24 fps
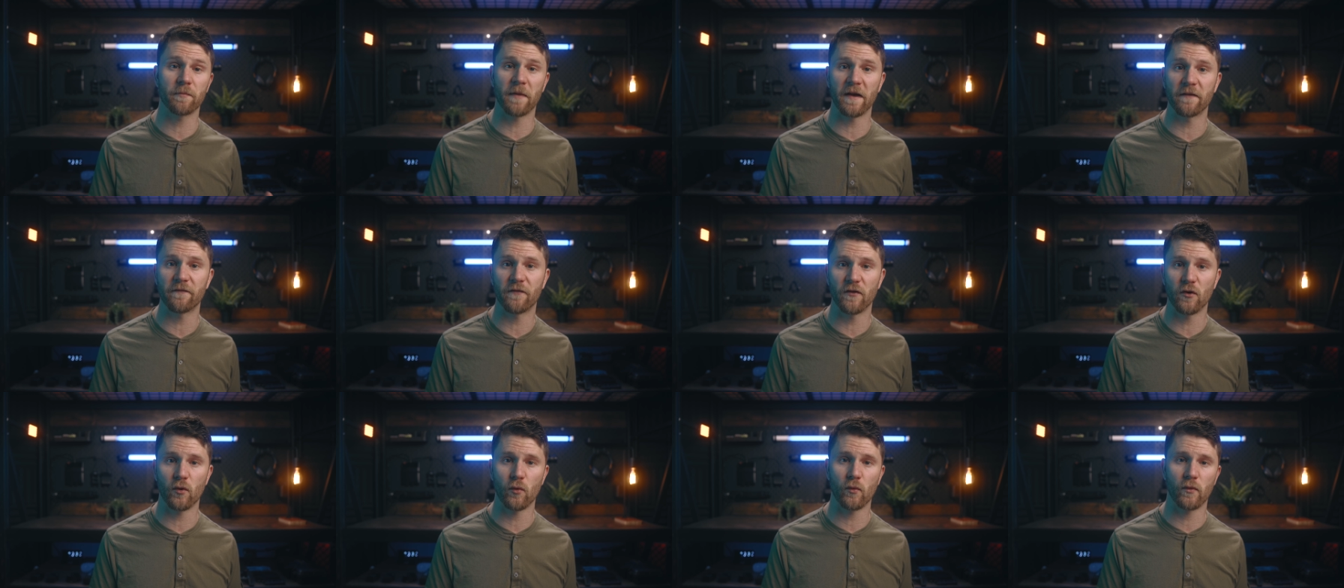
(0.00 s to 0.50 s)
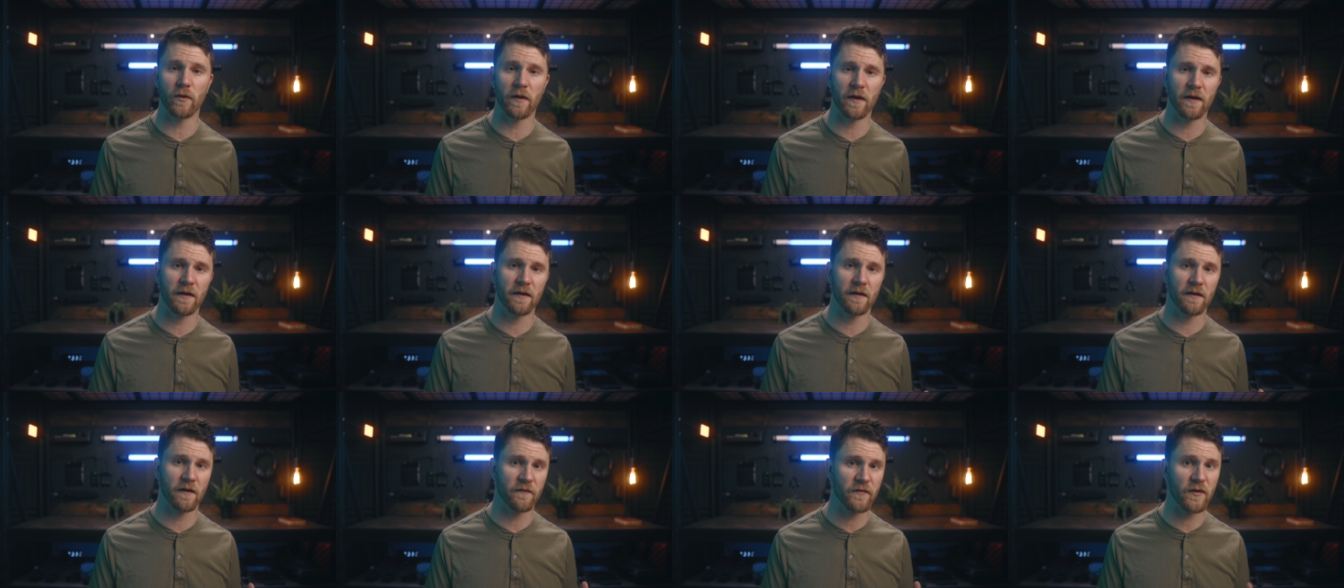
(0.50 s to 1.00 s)
my phone
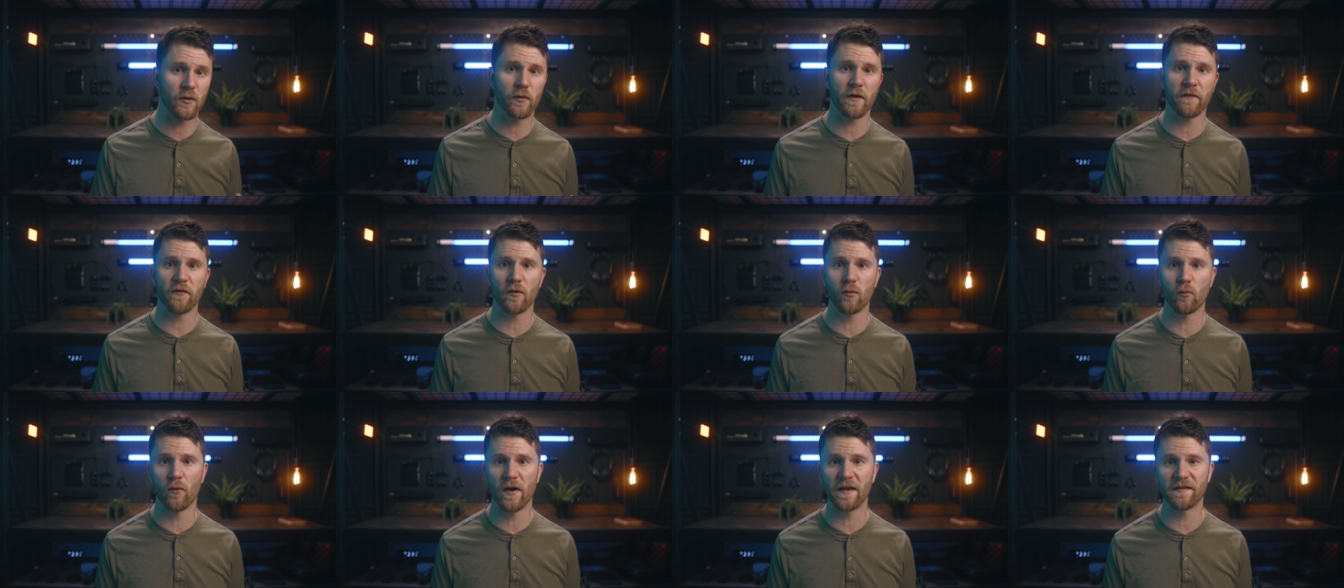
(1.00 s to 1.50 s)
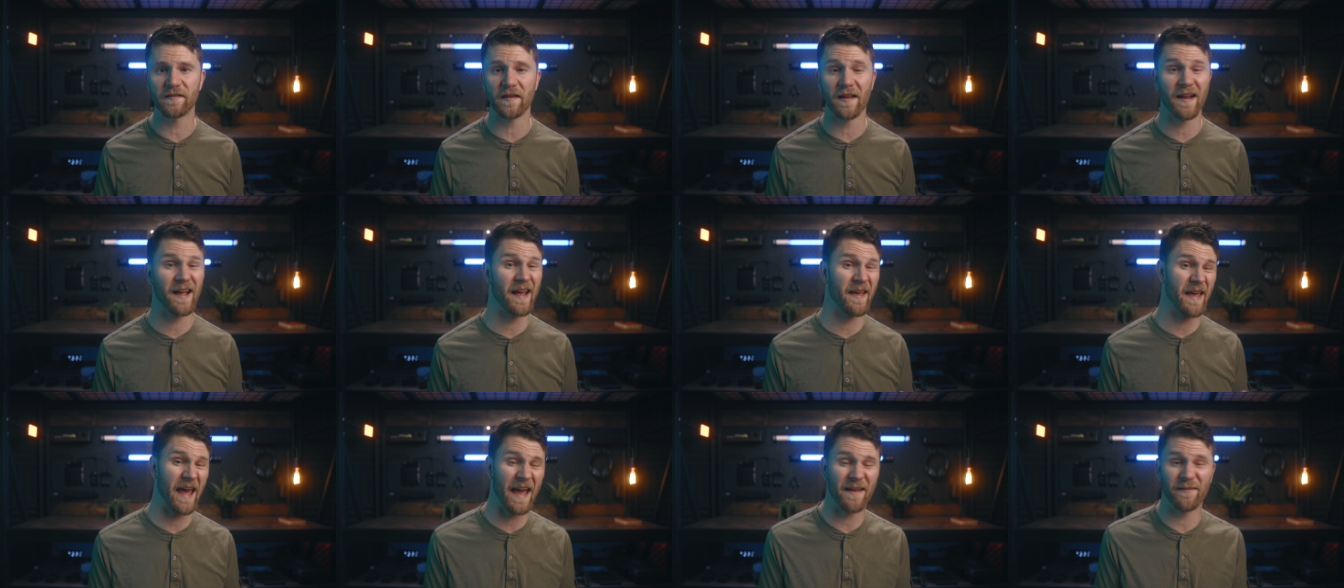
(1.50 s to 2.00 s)
in a few different ways that
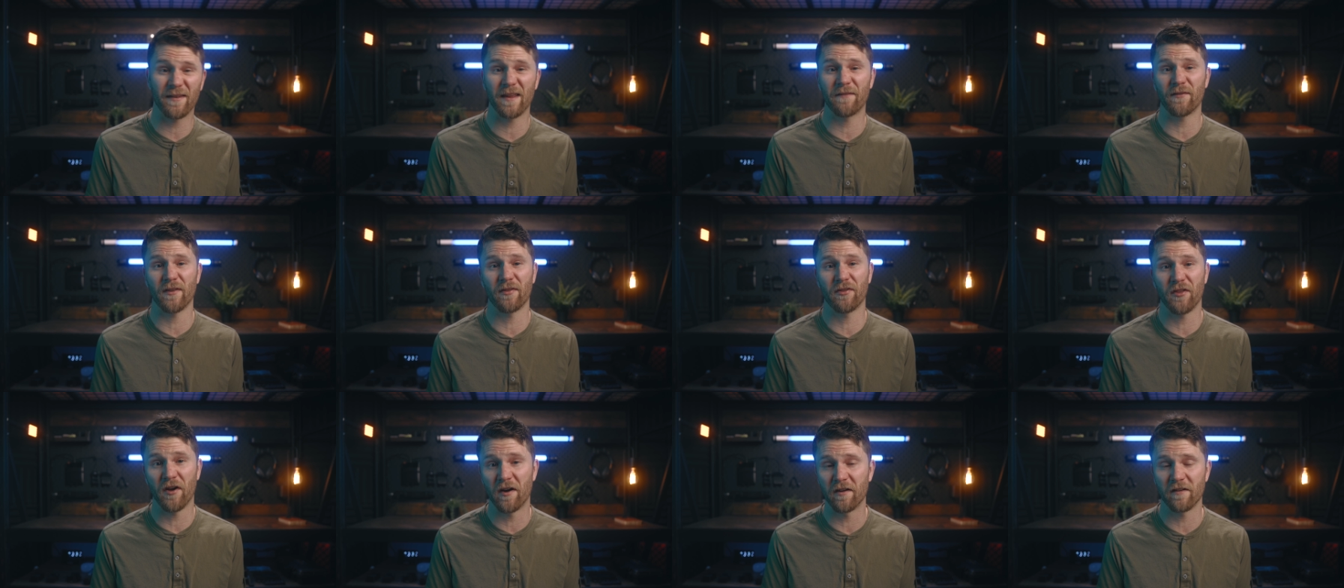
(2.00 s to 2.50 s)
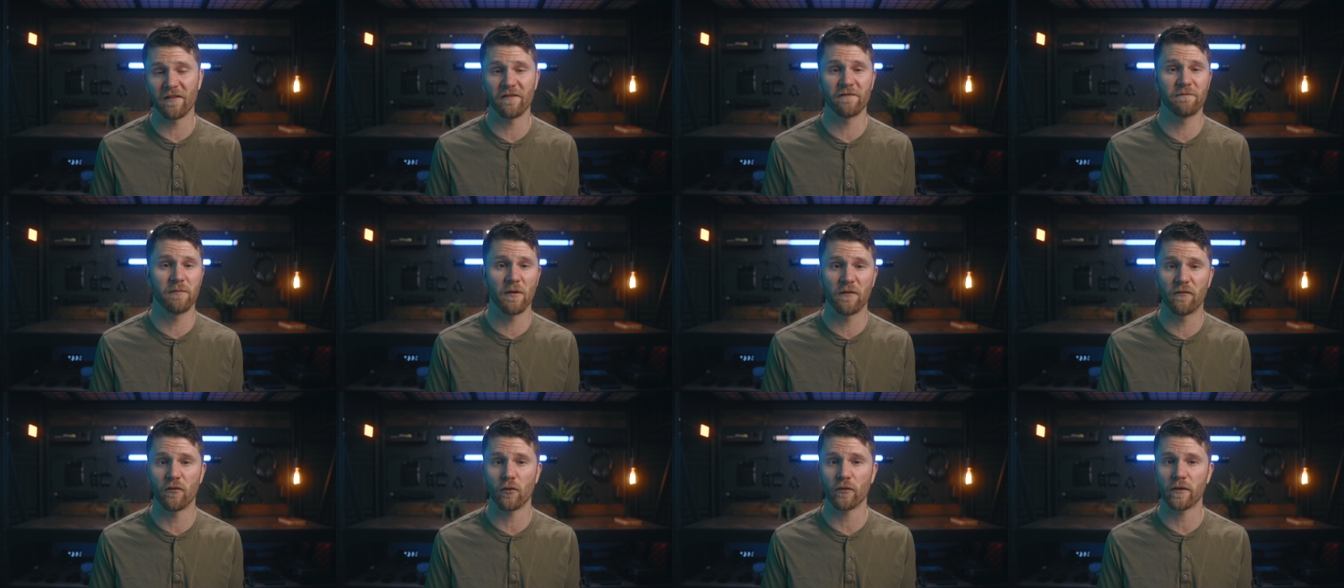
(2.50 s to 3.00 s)
I hadn't even thought of
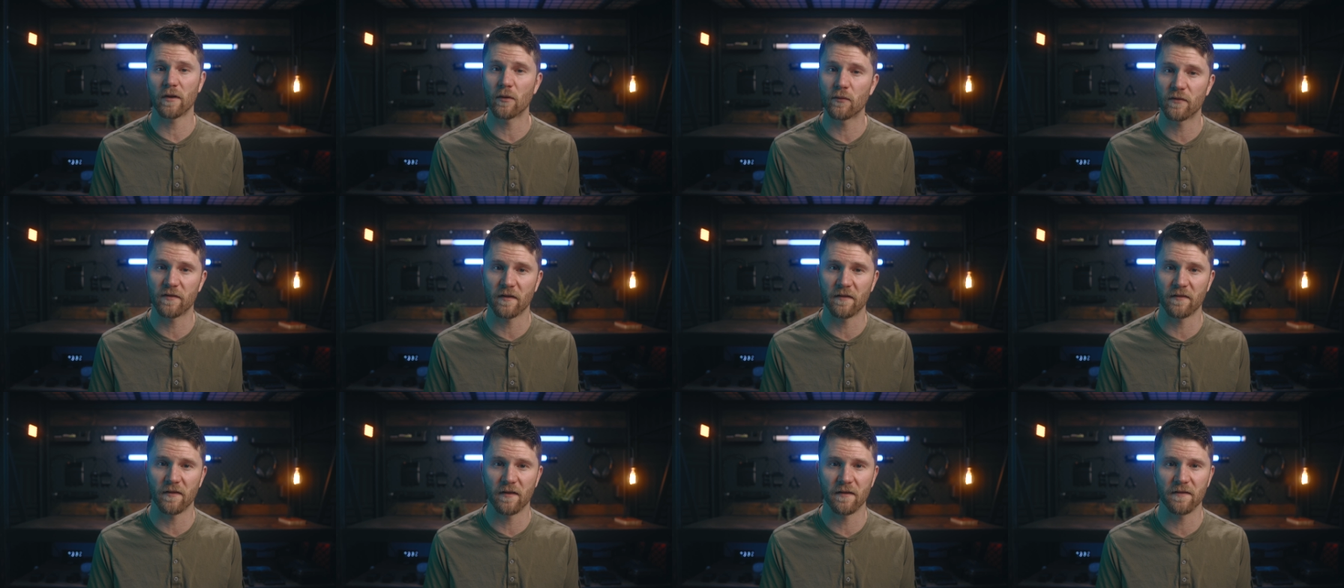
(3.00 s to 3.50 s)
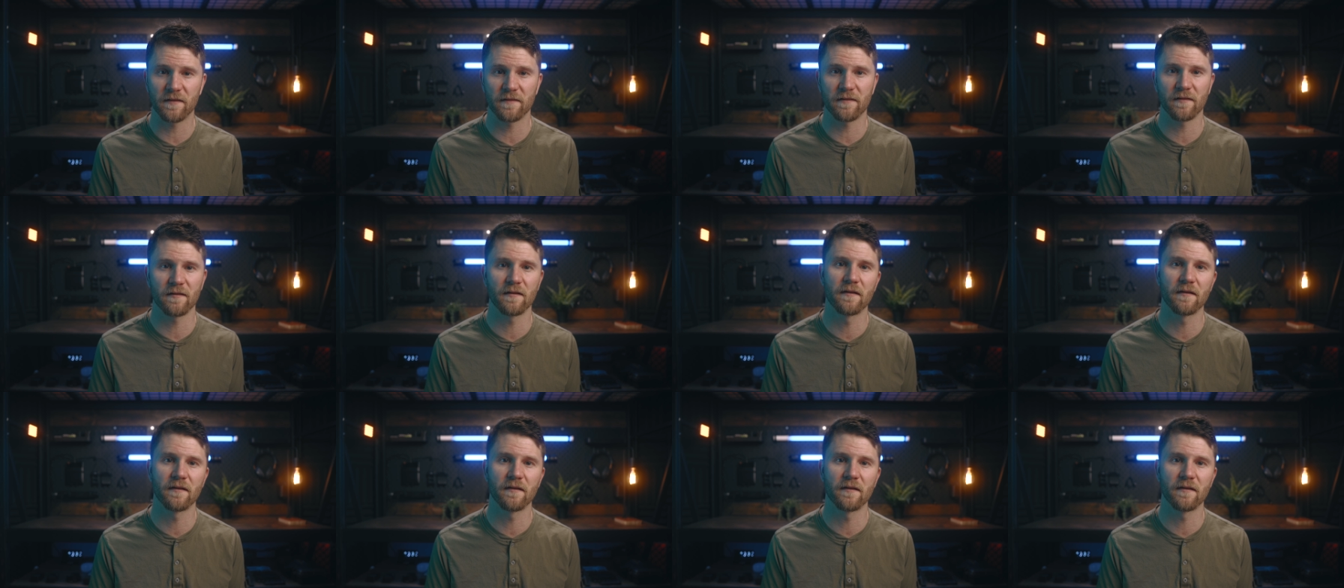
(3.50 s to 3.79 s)
before using this.